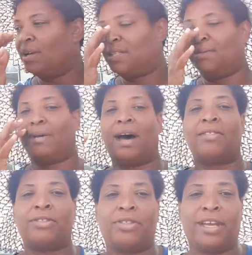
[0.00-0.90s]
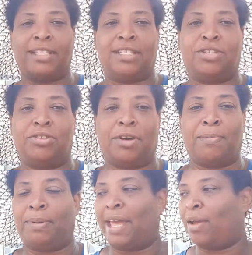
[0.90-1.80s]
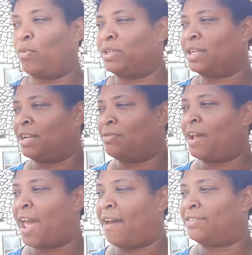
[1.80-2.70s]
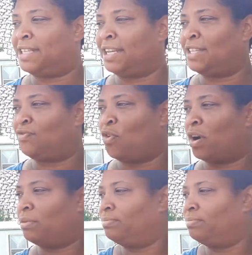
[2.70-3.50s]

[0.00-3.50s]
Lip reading: some other things that you can plant, which I don't have seeds for.